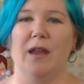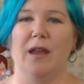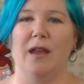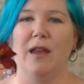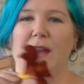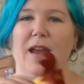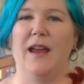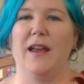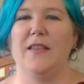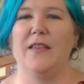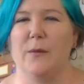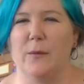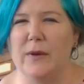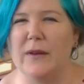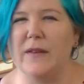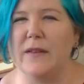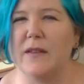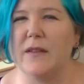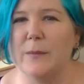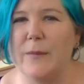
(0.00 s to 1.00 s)
and then we
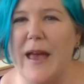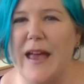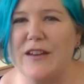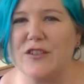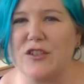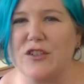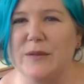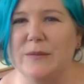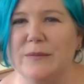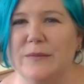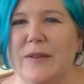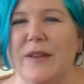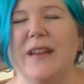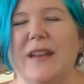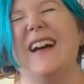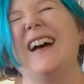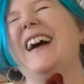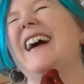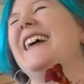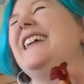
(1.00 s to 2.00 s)
smash them.
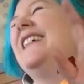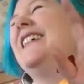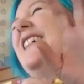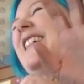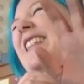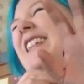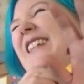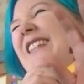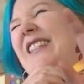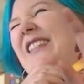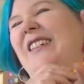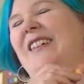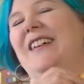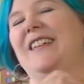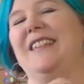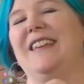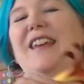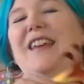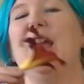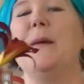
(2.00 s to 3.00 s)
I know it sounds
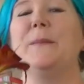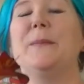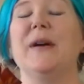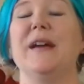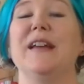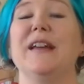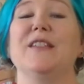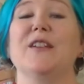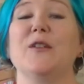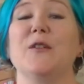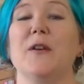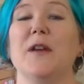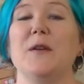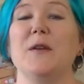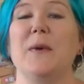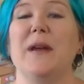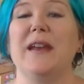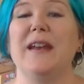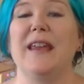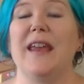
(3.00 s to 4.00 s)
crazy, but it's a great
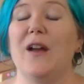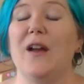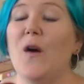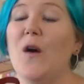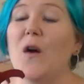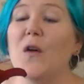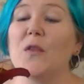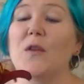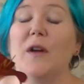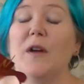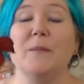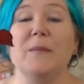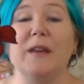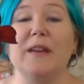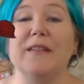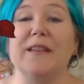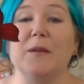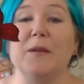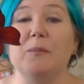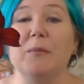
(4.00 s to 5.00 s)
way to get all the
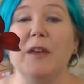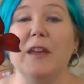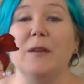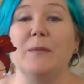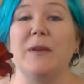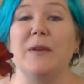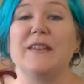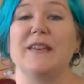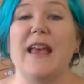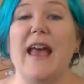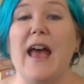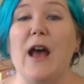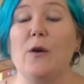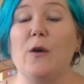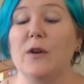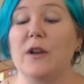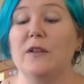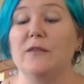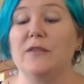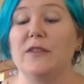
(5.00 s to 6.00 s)
amazing pigments out
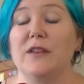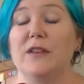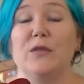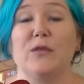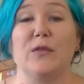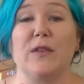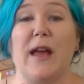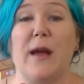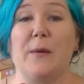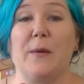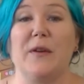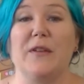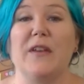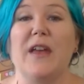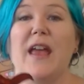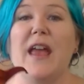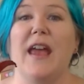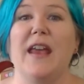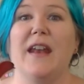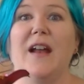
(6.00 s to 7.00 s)
of these flowers
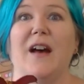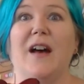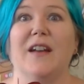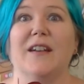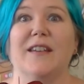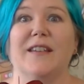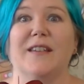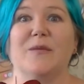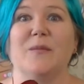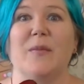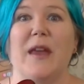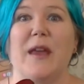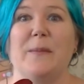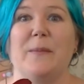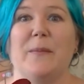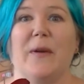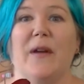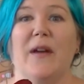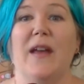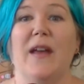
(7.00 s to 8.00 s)
and onto some
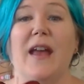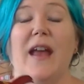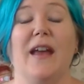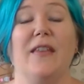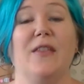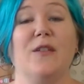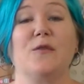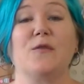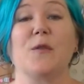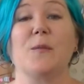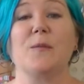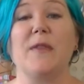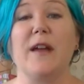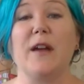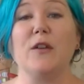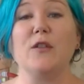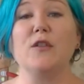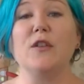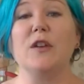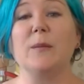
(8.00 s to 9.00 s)
paper. And then from there,
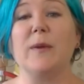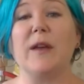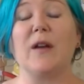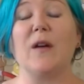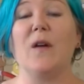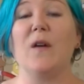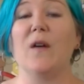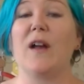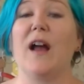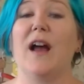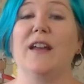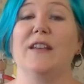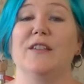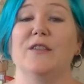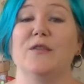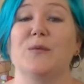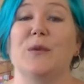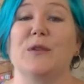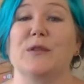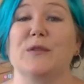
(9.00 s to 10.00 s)
you can make all kinds
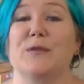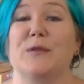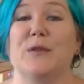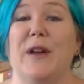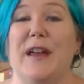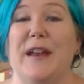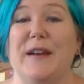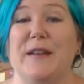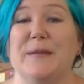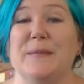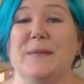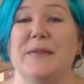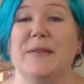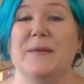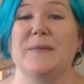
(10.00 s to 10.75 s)
of wonderful items.